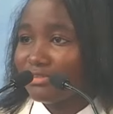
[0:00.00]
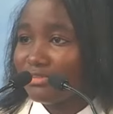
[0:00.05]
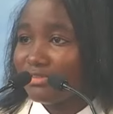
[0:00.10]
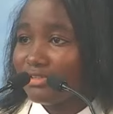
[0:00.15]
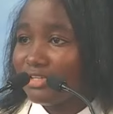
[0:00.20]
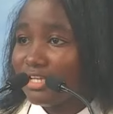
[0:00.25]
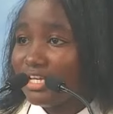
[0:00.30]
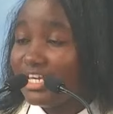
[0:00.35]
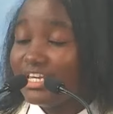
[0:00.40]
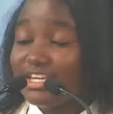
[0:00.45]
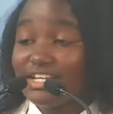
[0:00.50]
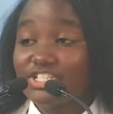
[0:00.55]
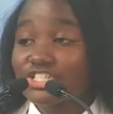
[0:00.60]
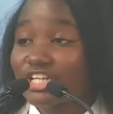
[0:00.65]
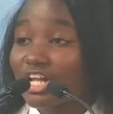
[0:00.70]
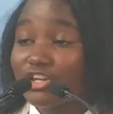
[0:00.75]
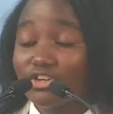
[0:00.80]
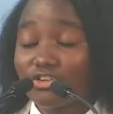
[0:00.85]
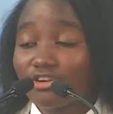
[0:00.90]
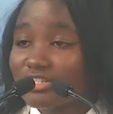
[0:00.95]
He
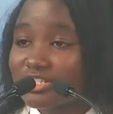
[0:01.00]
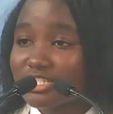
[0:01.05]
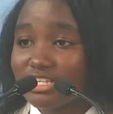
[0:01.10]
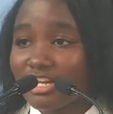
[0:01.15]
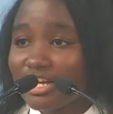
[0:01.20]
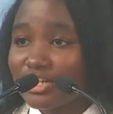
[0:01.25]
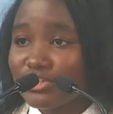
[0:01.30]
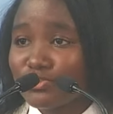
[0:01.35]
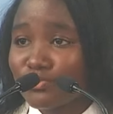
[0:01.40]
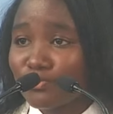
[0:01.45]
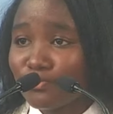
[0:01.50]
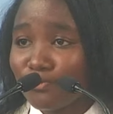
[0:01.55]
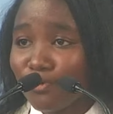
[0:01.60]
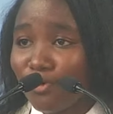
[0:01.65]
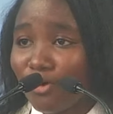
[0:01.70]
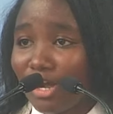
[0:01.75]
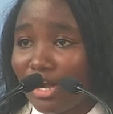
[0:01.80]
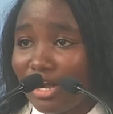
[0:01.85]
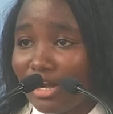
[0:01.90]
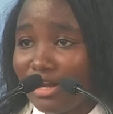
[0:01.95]
shall not let you fall
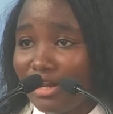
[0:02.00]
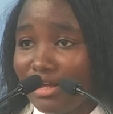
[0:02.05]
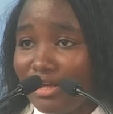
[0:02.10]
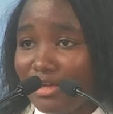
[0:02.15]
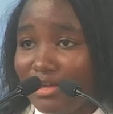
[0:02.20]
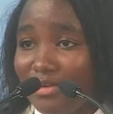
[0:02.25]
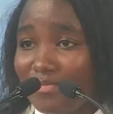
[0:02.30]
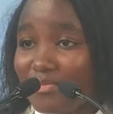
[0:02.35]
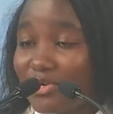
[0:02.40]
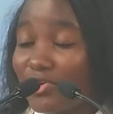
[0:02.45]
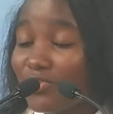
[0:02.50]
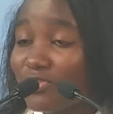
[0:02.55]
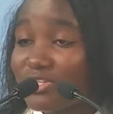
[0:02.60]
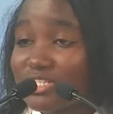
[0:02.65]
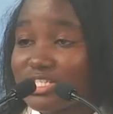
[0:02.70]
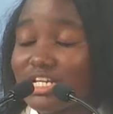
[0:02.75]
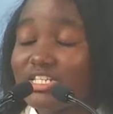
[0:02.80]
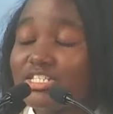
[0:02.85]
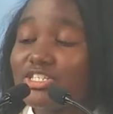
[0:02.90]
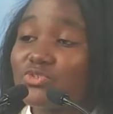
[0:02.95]
because
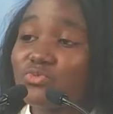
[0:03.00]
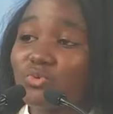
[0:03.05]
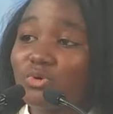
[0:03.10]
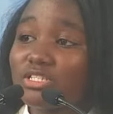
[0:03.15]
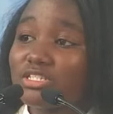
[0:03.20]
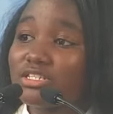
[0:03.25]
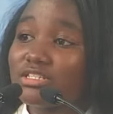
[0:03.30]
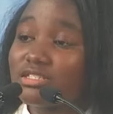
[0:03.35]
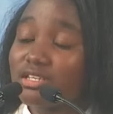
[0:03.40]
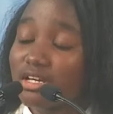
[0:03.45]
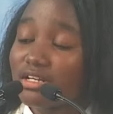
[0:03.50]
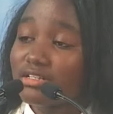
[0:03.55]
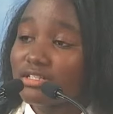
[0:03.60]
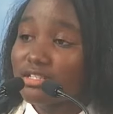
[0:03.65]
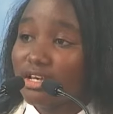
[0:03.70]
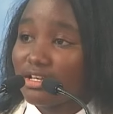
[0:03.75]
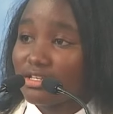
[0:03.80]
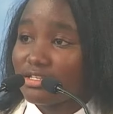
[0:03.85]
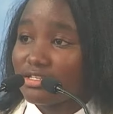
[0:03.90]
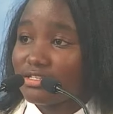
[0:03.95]
that is what He tells
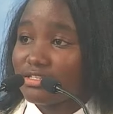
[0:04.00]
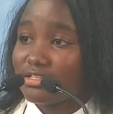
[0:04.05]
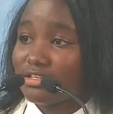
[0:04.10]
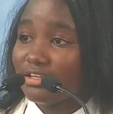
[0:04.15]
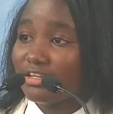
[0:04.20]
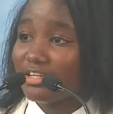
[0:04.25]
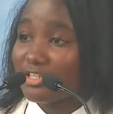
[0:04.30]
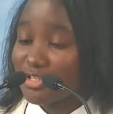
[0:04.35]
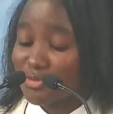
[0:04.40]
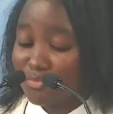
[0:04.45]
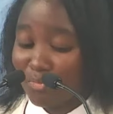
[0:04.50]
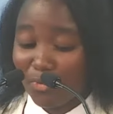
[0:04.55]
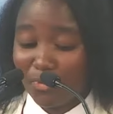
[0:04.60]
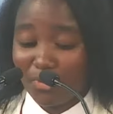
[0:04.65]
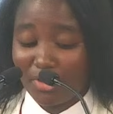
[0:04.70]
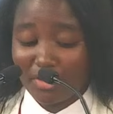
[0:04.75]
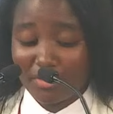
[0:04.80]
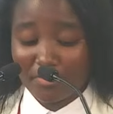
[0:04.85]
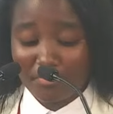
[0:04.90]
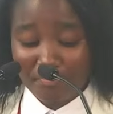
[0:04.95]
us in His
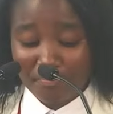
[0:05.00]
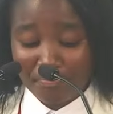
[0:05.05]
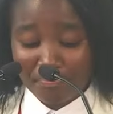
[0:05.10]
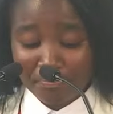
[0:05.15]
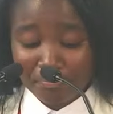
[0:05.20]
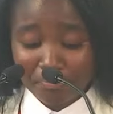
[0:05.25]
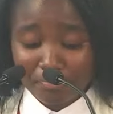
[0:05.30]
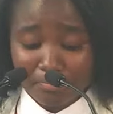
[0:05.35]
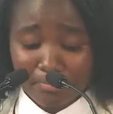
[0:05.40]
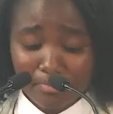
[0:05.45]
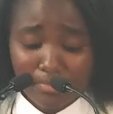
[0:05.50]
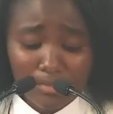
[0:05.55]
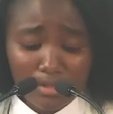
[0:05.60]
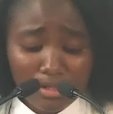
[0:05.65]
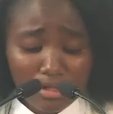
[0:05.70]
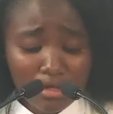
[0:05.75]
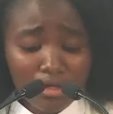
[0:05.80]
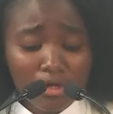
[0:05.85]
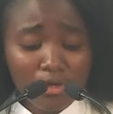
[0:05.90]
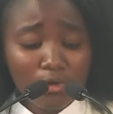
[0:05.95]
book.
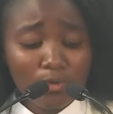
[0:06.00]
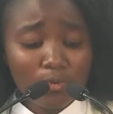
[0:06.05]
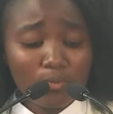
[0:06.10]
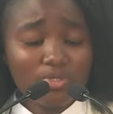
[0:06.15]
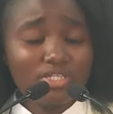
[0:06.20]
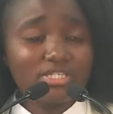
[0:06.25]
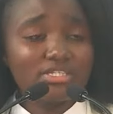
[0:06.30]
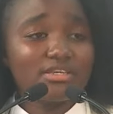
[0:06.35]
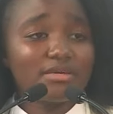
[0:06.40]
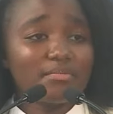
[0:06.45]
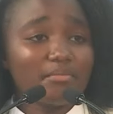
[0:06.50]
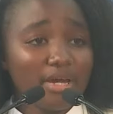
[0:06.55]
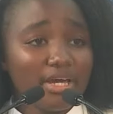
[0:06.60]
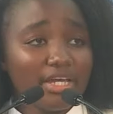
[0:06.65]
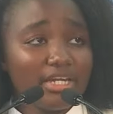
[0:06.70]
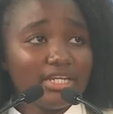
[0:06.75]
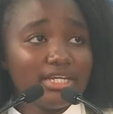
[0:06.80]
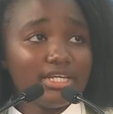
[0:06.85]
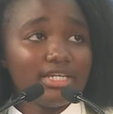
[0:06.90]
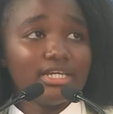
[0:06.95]
We see
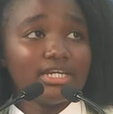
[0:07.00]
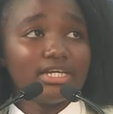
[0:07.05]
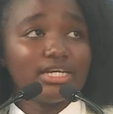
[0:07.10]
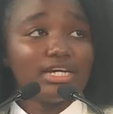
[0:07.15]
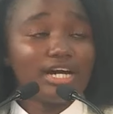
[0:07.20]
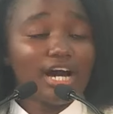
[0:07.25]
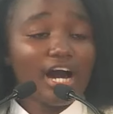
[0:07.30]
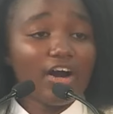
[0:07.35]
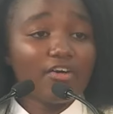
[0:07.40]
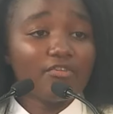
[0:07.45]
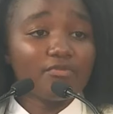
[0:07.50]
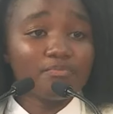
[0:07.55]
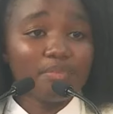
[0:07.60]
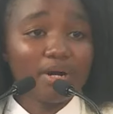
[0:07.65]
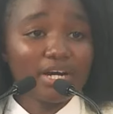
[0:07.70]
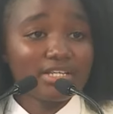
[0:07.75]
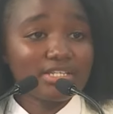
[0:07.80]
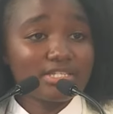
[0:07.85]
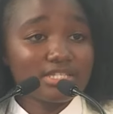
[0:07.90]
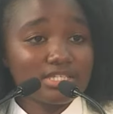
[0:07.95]
many have
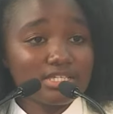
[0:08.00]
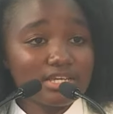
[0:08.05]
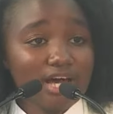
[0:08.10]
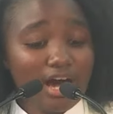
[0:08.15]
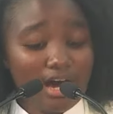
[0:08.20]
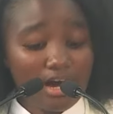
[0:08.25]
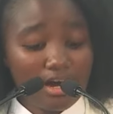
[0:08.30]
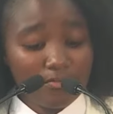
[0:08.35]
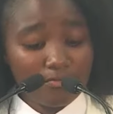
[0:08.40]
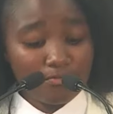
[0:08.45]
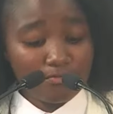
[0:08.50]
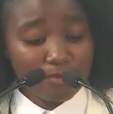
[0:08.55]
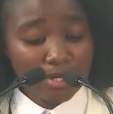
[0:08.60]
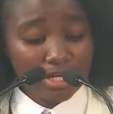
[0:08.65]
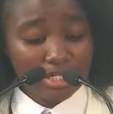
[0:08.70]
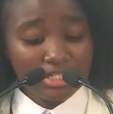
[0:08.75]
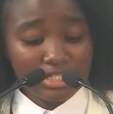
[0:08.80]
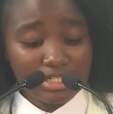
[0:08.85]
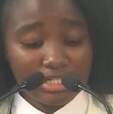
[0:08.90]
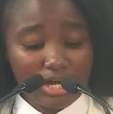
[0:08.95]
passed, have
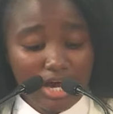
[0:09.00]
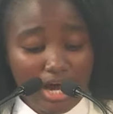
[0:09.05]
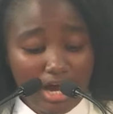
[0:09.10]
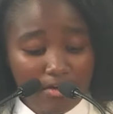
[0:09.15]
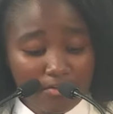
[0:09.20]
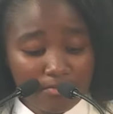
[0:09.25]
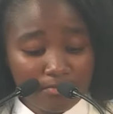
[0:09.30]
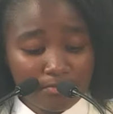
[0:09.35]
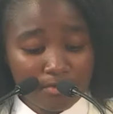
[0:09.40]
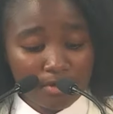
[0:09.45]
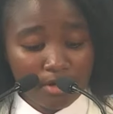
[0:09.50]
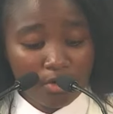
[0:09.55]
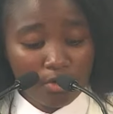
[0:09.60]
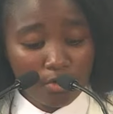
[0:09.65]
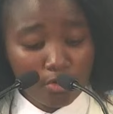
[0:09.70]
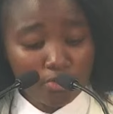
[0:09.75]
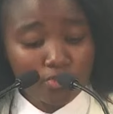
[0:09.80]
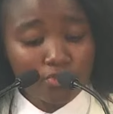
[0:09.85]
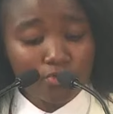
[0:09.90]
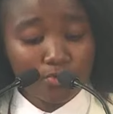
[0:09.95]
failed, have
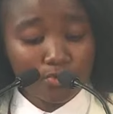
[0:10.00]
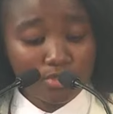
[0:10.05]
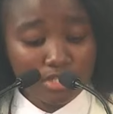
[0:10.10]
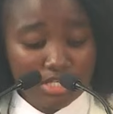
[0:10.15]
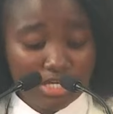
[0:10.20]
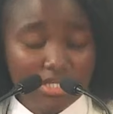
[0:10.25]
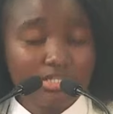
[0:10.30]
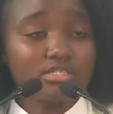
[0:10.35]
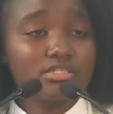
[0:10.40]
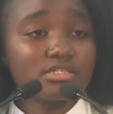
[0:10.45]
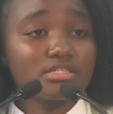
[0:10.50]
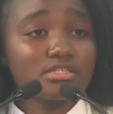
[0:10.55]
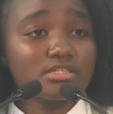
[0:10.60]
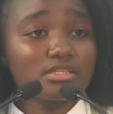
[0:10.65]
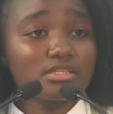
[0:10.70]
gone through tests